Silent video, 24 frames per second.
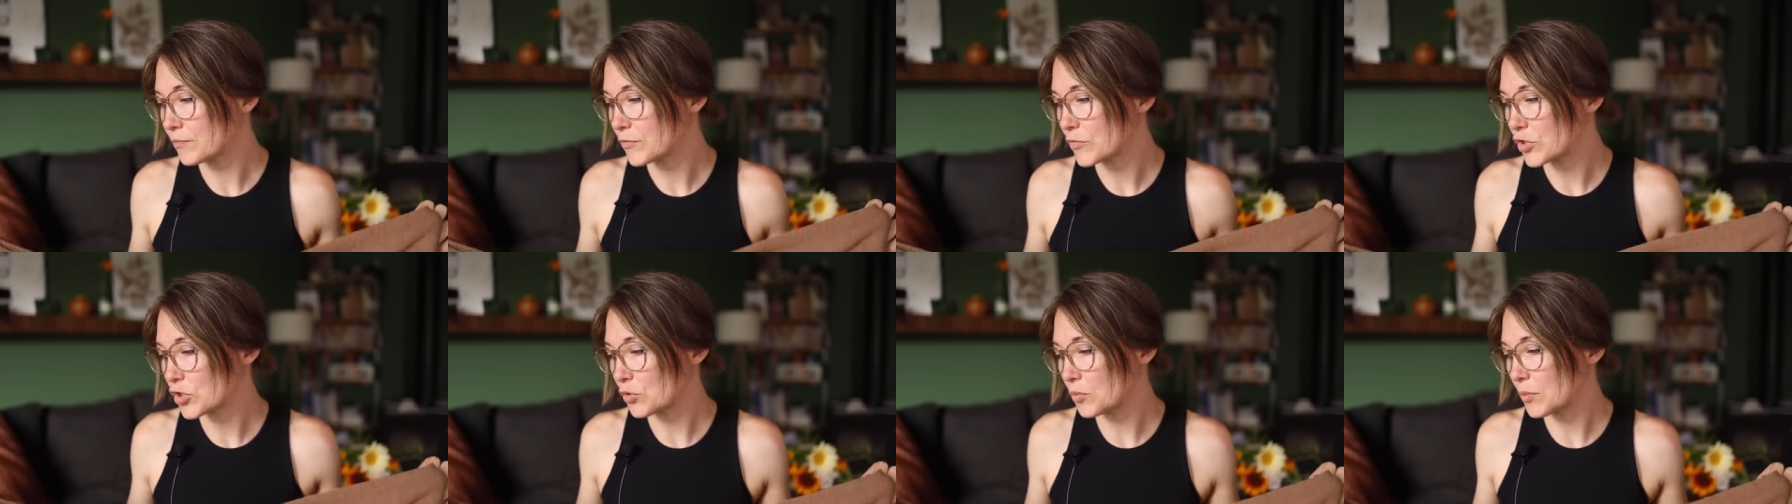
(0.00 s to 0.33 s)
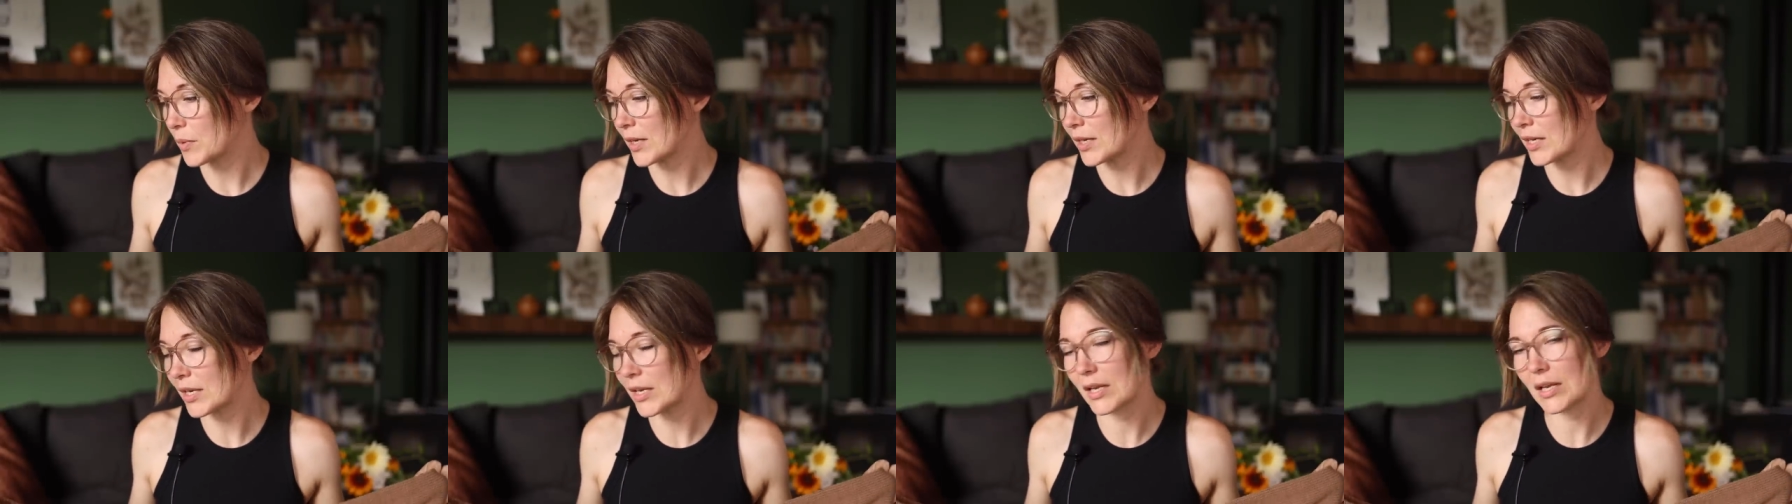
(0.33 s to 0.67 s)
too
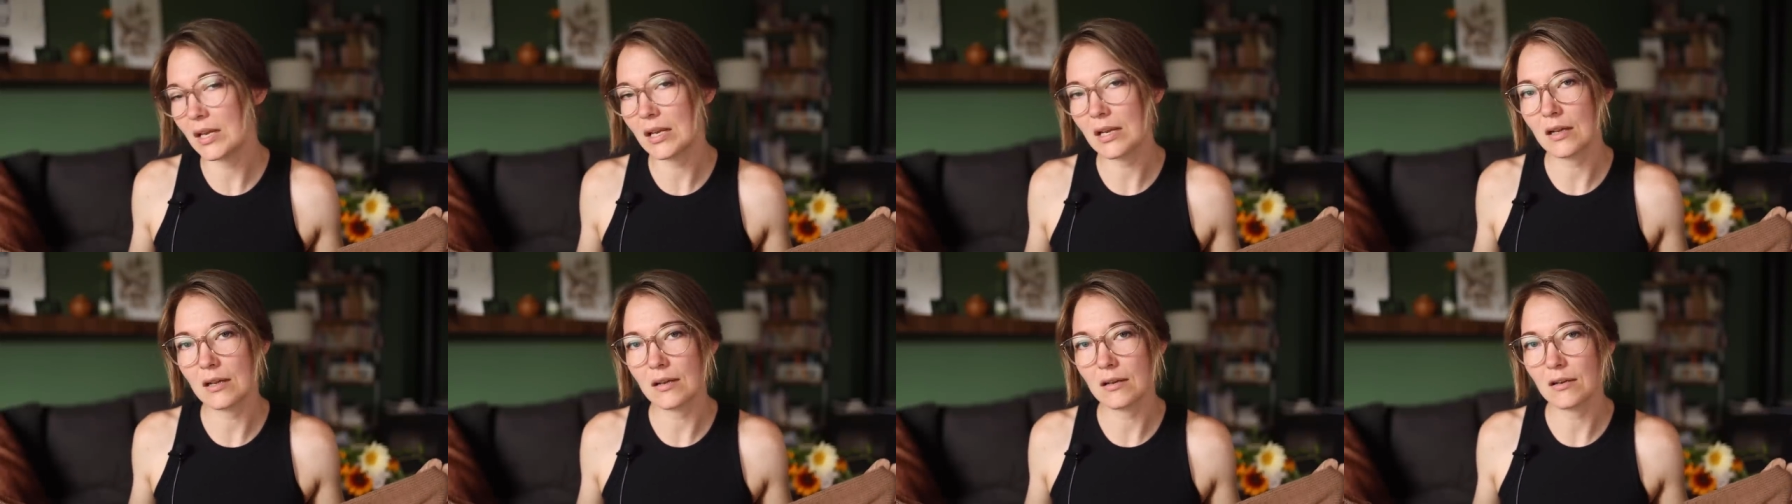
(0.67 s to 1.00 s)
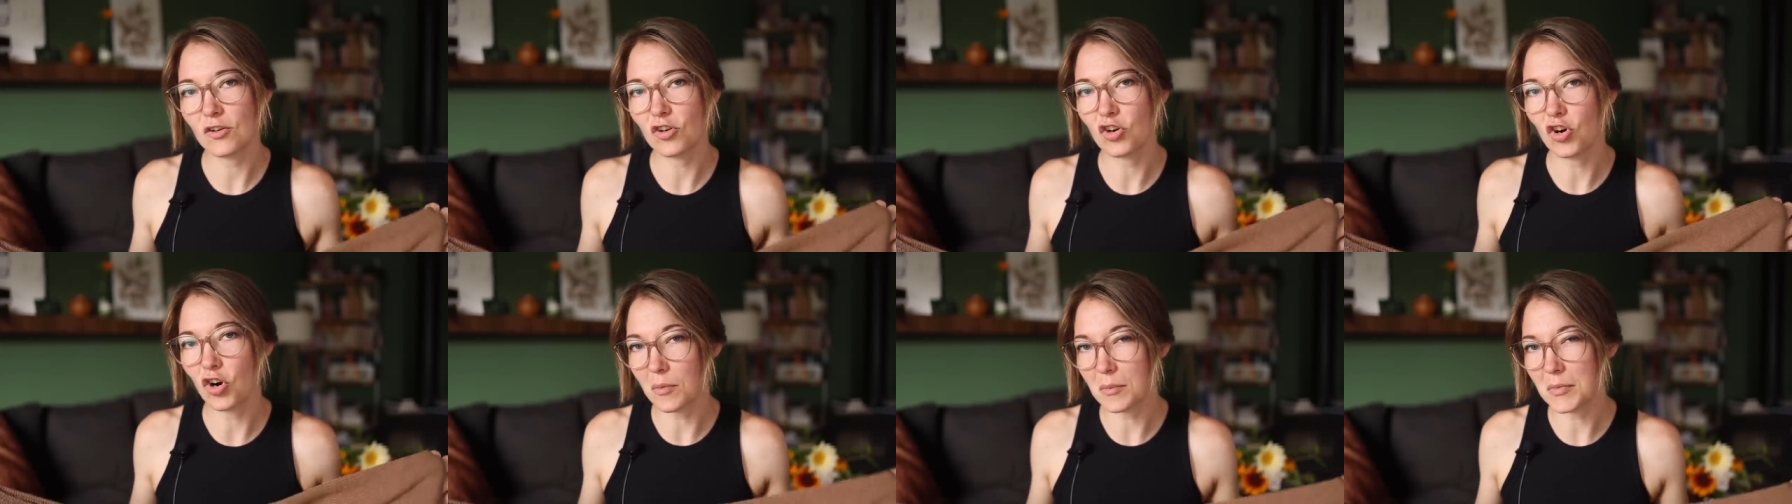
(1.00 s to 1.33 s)
many
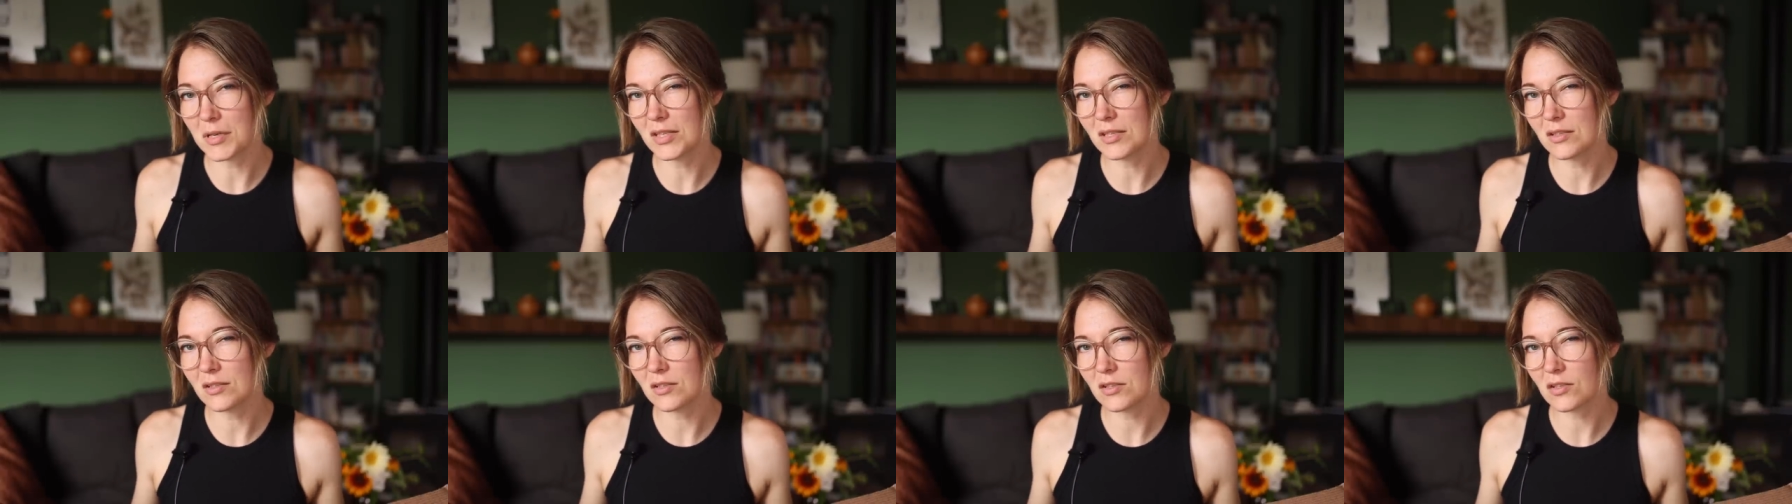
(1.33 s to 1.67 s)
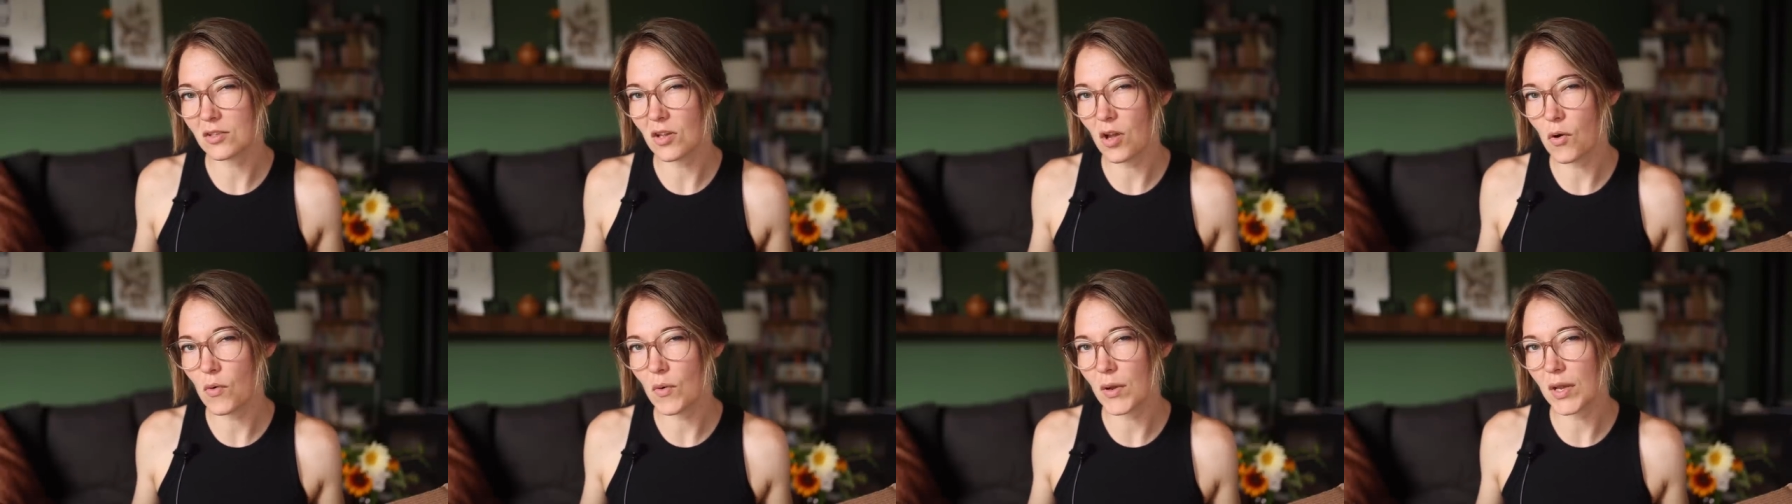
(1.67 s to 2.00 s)
garments
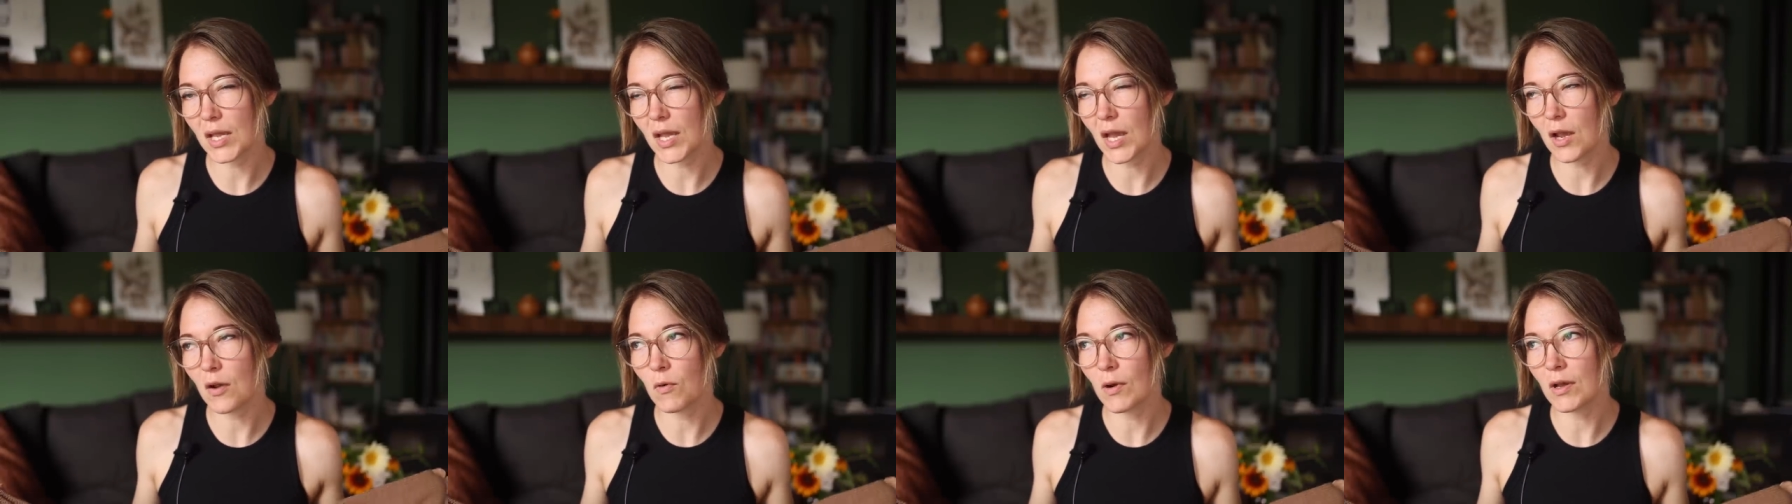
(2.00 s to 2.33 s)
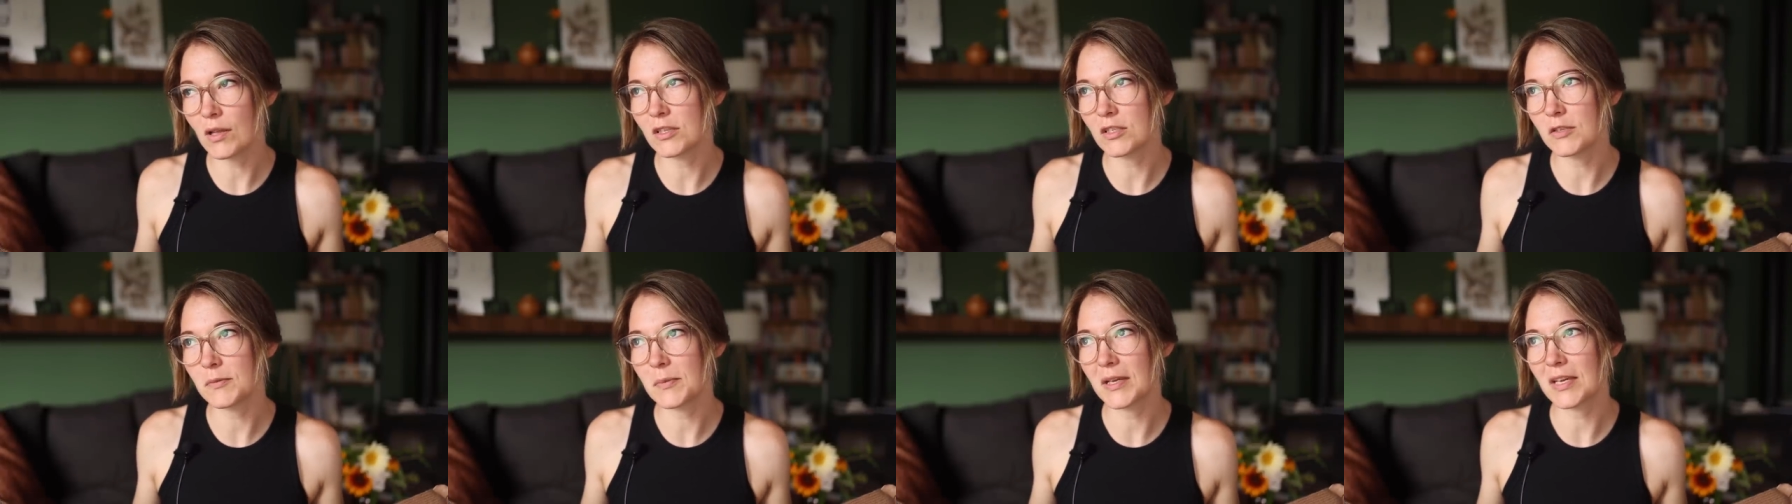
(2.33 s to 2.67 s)
going at
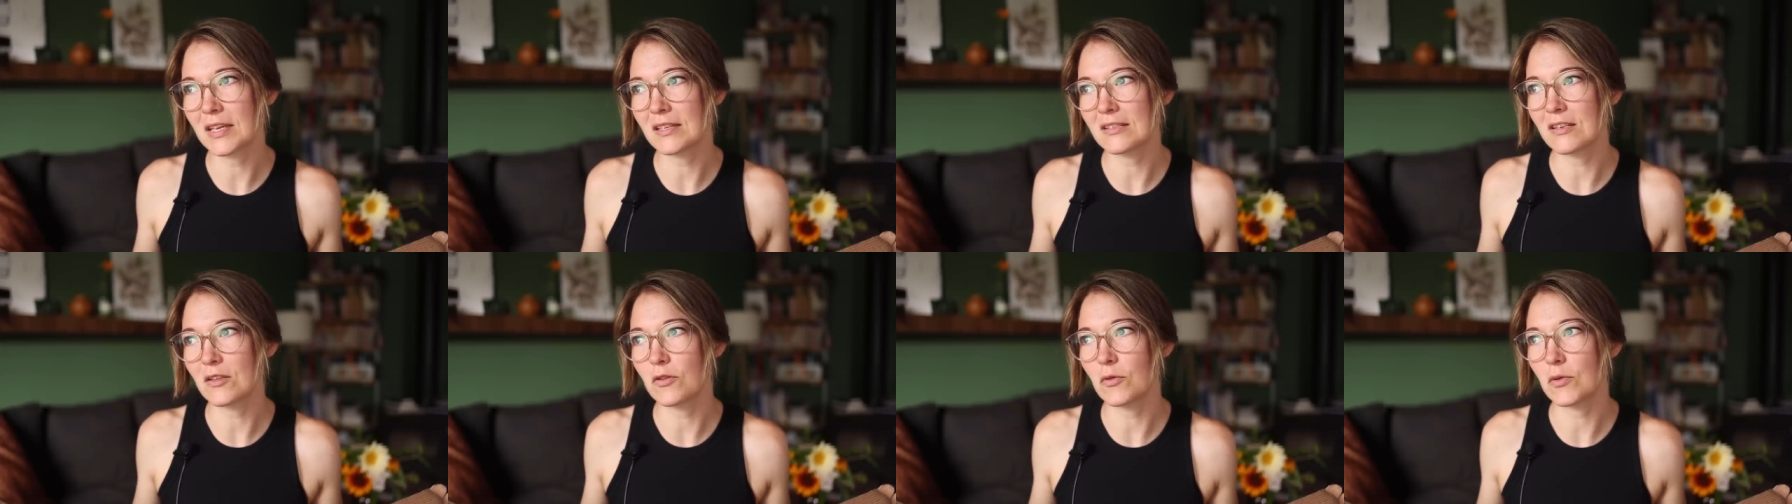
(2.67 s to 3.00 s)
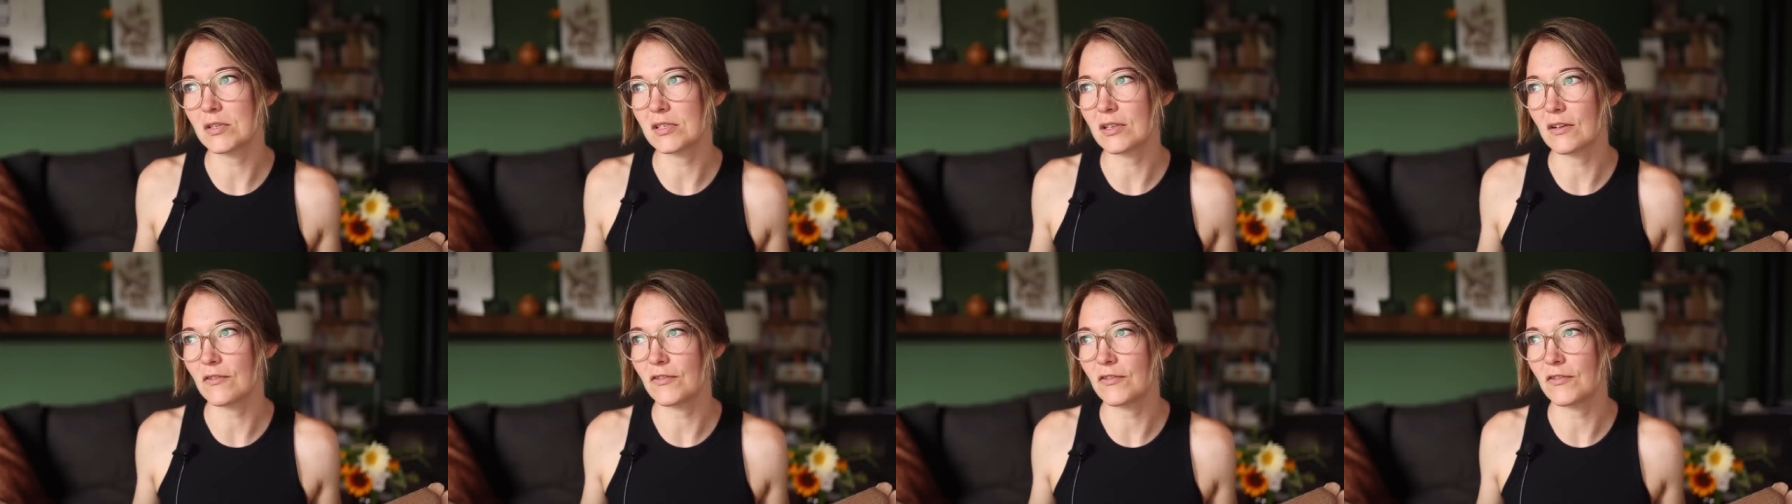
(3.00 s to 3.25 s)
once because otherwise